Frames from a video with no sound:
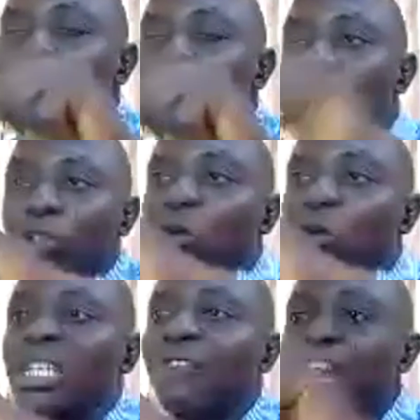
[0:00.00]
they
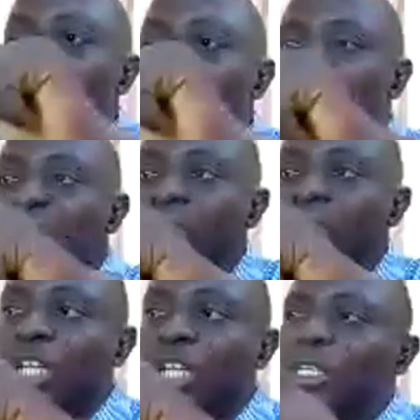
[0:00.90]
put whatever you are
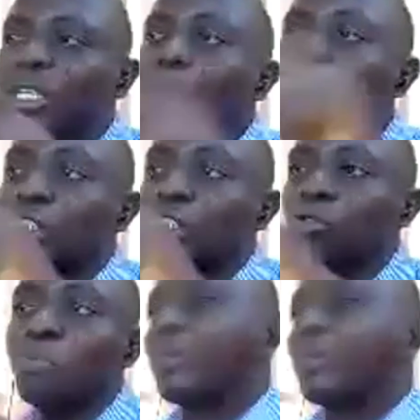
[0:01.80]
taking to them, they
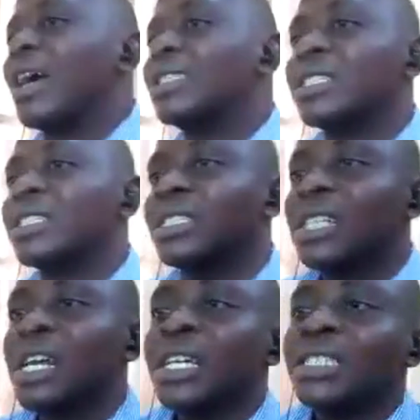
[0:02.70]
put it to practice.
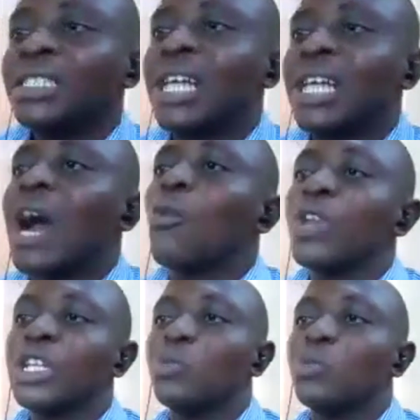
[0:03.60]

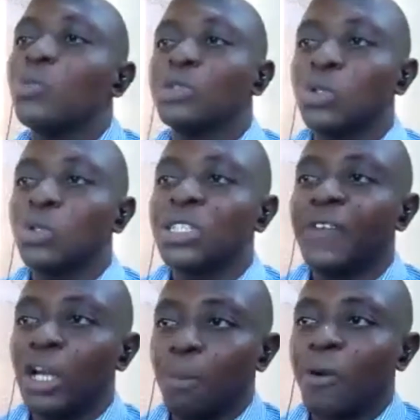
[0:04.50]
That way they'll be able to
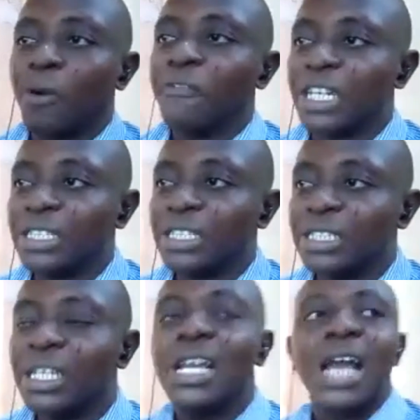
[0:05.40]
develop
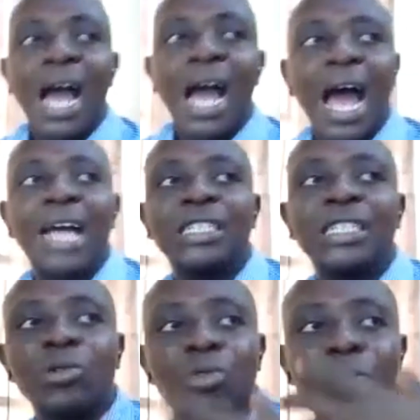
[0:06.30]
confidence
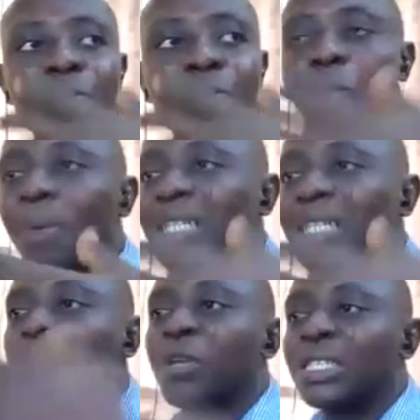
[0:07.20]
and they'll be able to
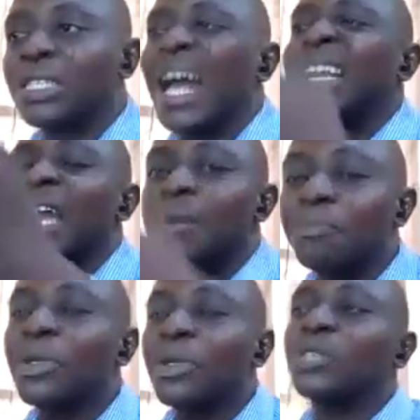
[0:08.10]
participate and
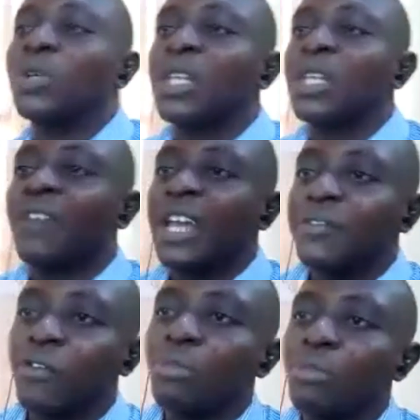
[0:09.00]
embrace
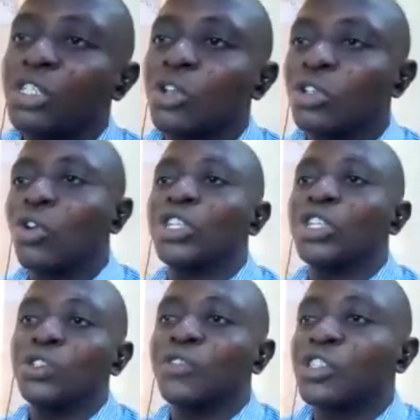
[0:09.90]
whatever information
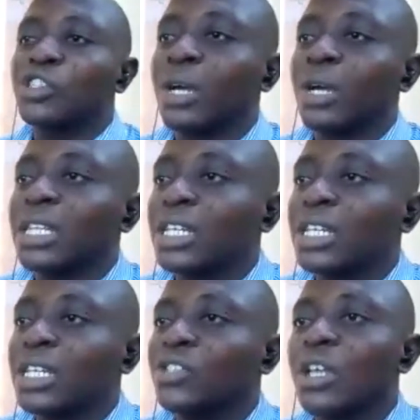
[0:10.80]
or innovation you are
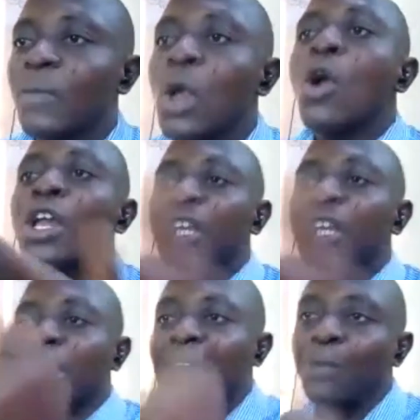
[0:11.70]
taking to them.
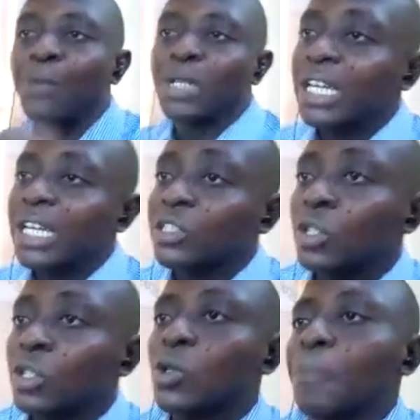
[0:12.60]
In line with that,
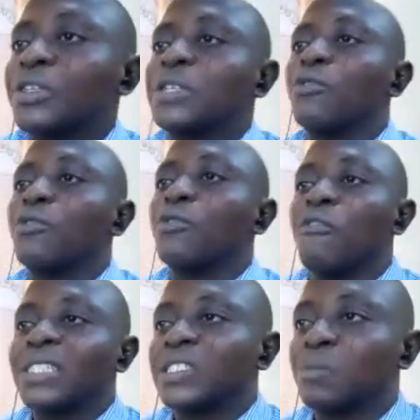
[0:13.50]
there's also principle
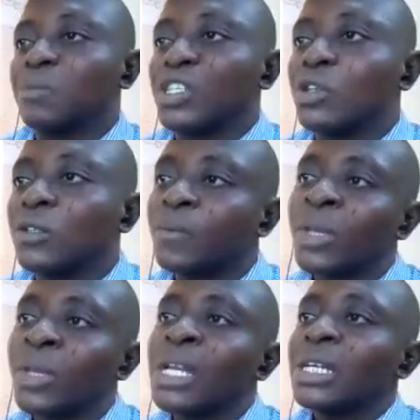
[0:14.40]
of participation.